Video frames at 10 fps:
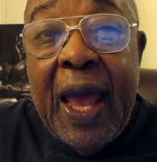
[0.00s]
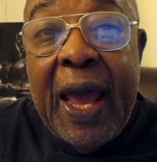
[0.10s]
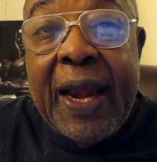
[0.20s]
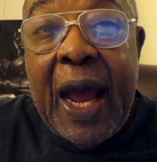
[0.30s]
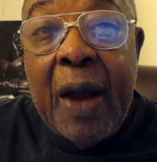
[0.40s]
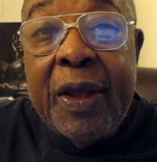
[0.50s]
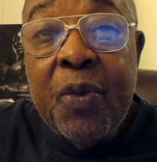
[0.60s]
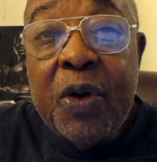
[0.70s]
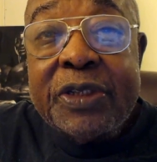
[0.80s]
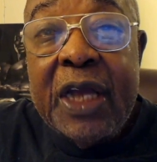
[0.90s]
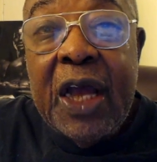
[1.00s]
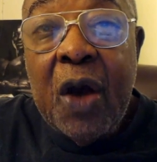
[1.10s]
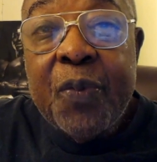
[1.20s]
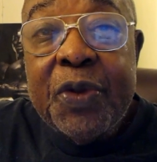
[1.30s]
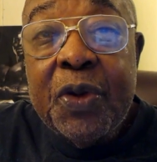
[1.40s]
and how he wants to
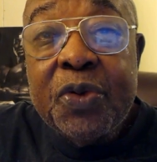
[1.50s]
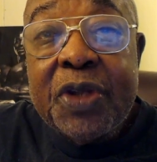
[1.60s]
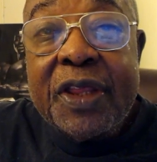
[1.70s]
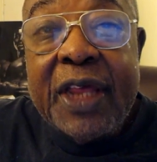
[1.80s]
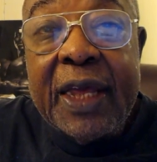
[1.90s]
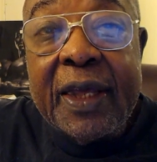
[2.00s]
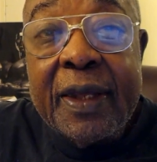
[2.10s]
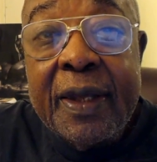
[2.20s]
help you to think.